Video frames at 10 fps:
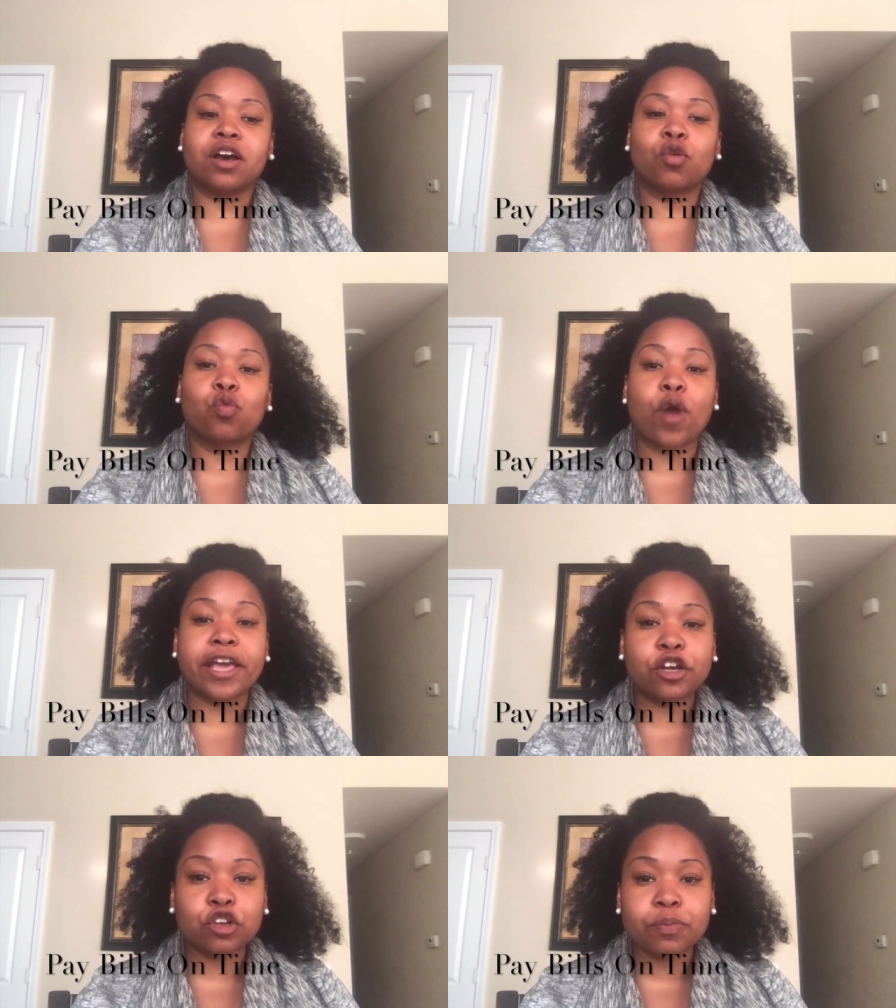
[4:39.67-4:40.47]

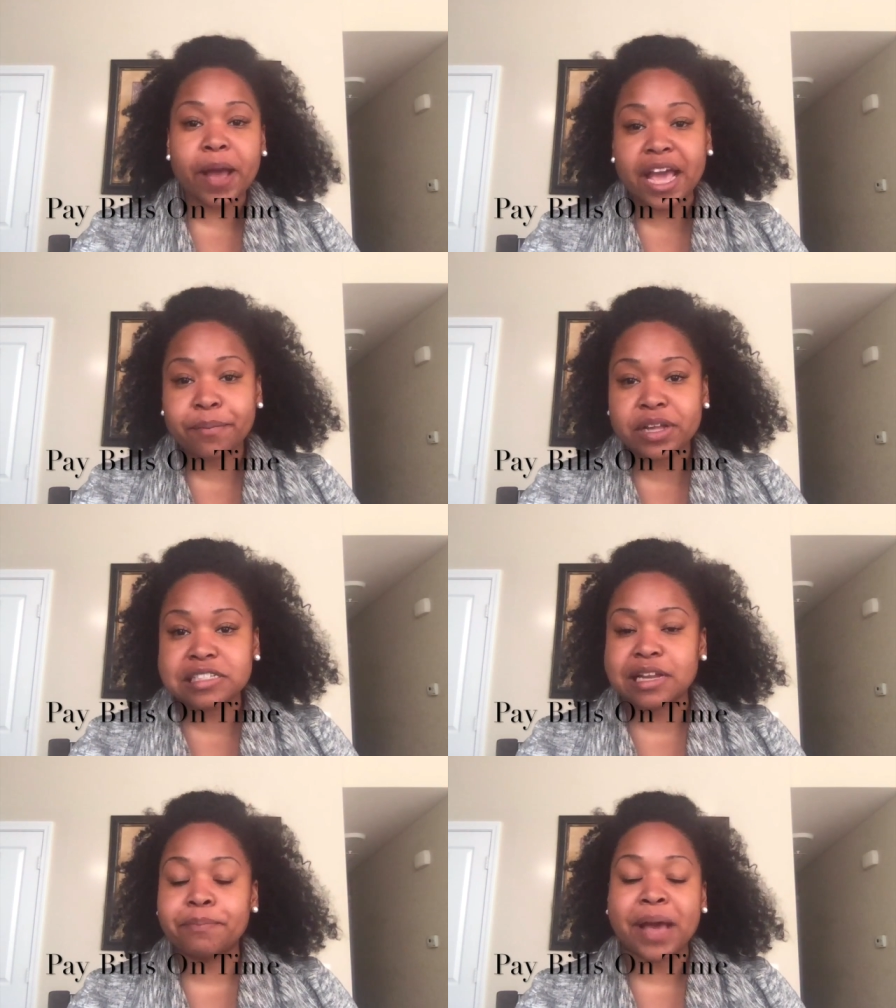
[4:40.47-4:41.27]
regular
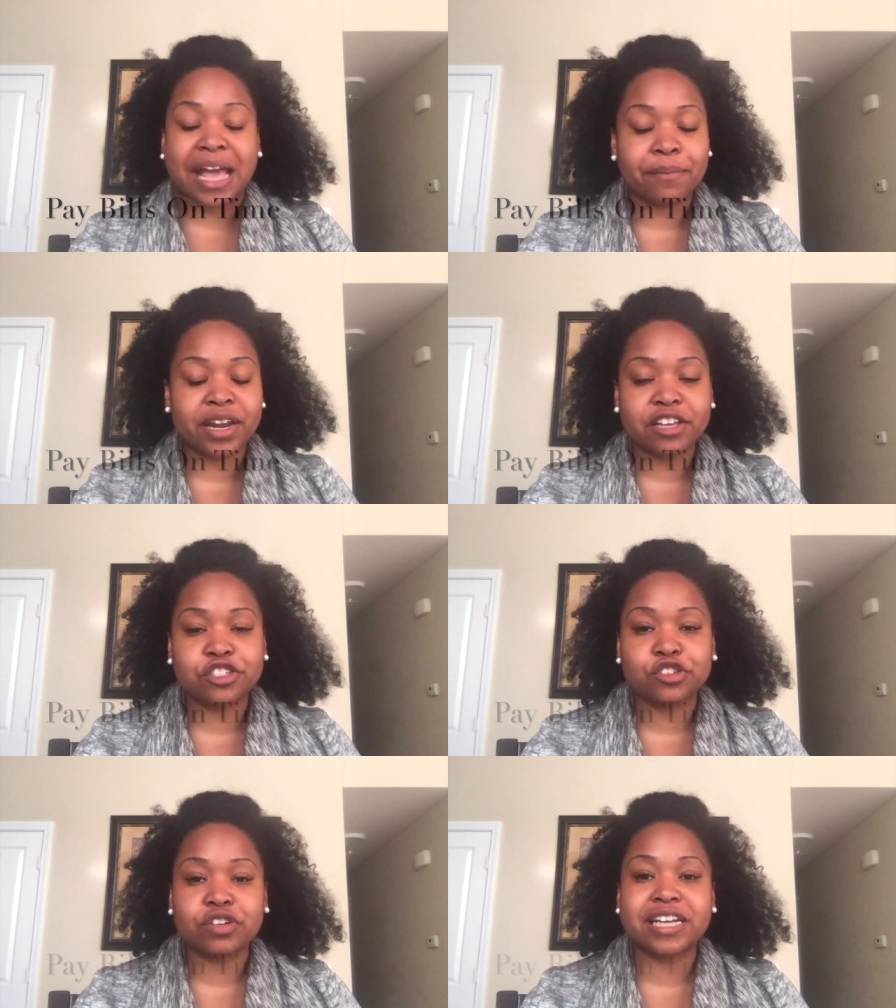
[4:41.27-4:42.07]
payments and payment
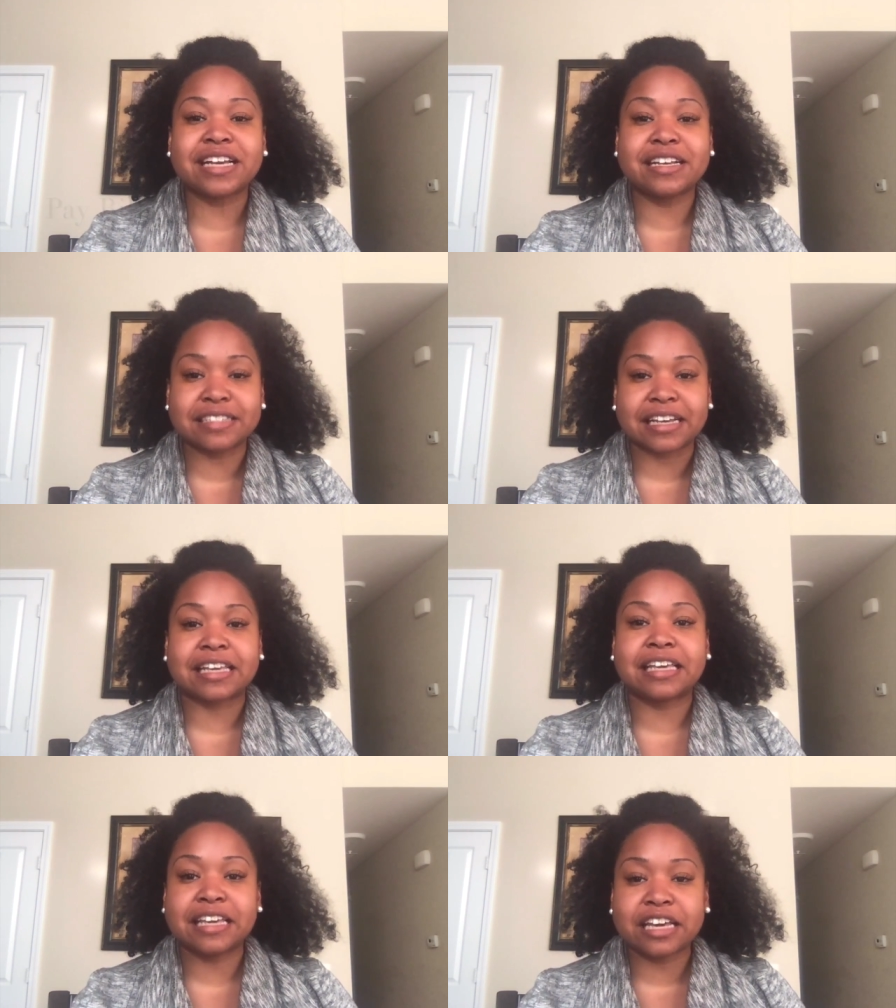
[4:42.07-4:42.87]
history is a
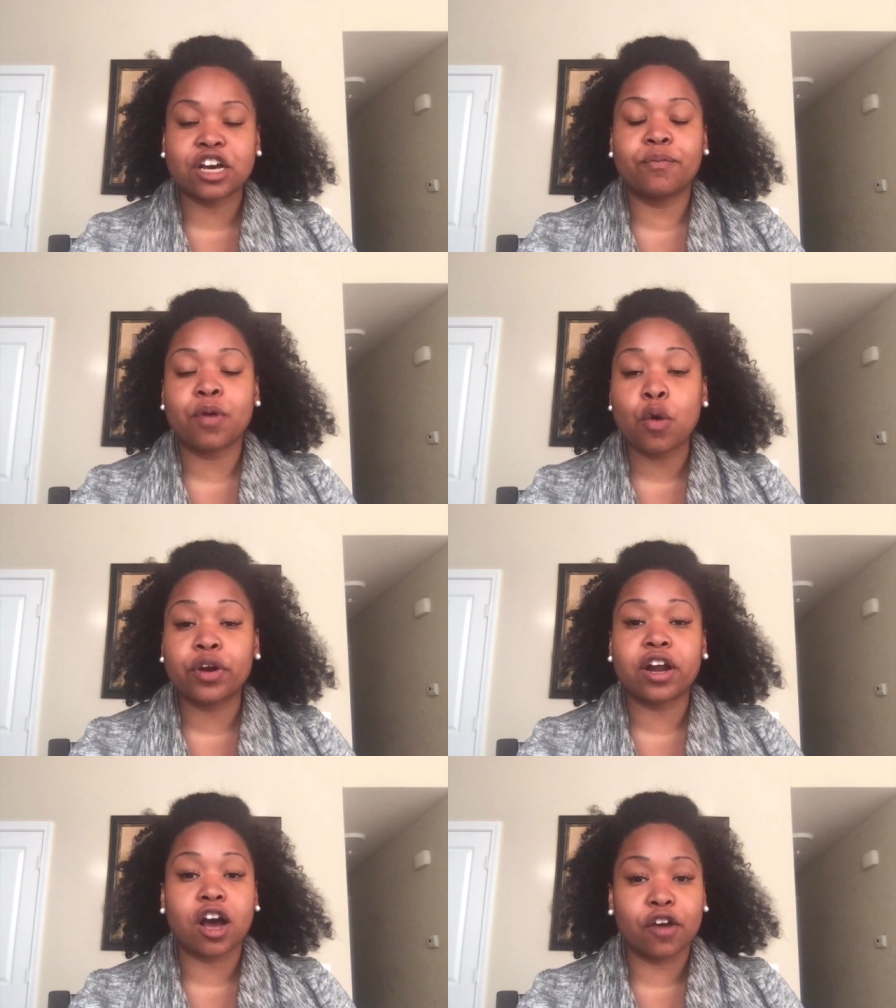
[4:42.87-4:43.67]
key
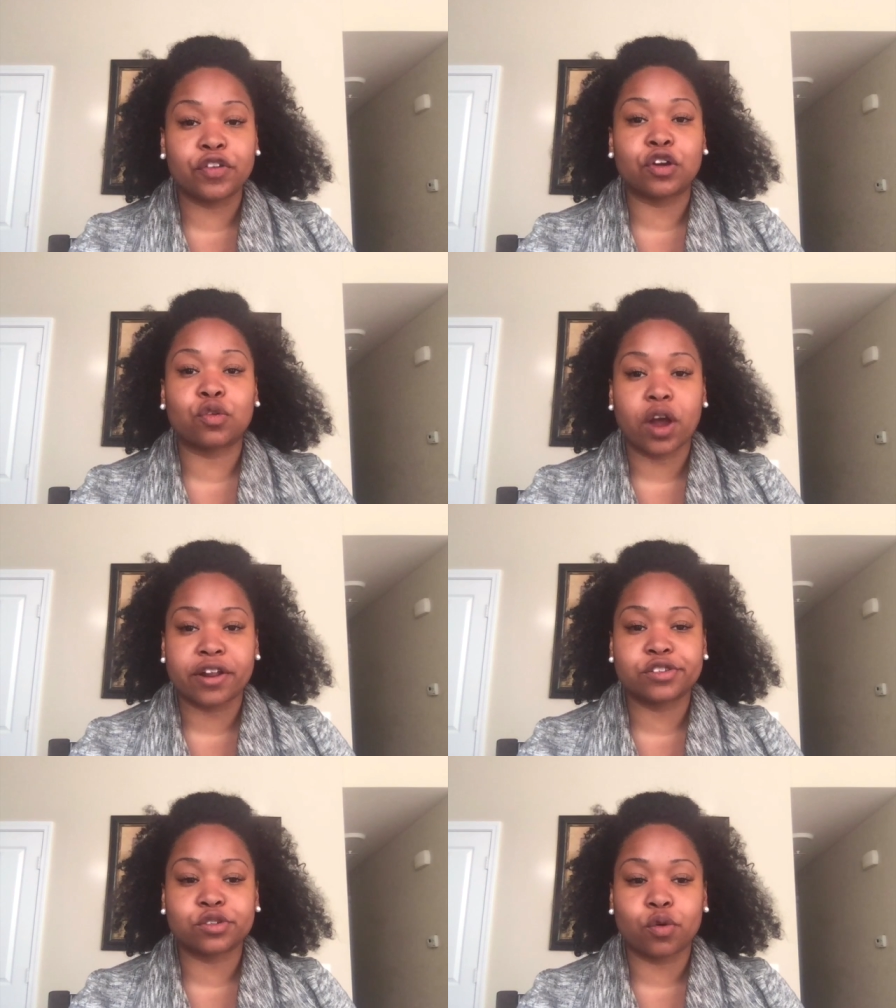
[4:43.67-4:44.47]
component of your
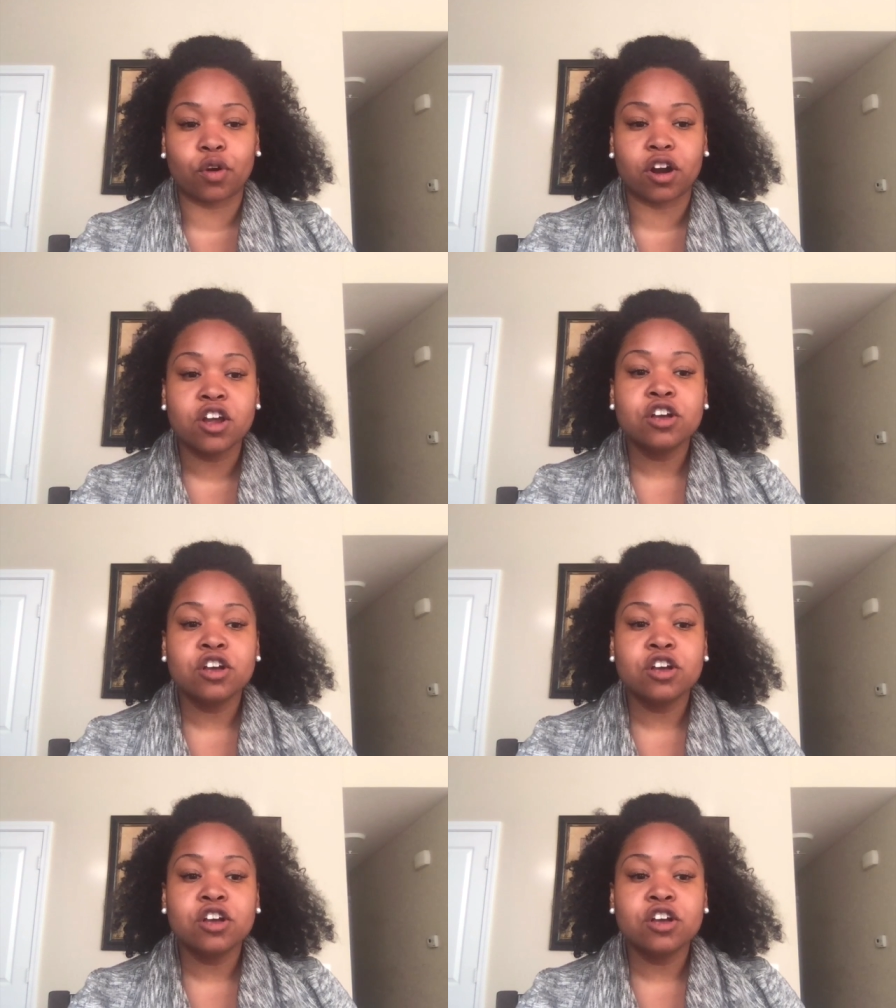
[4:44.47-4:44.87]
credit score.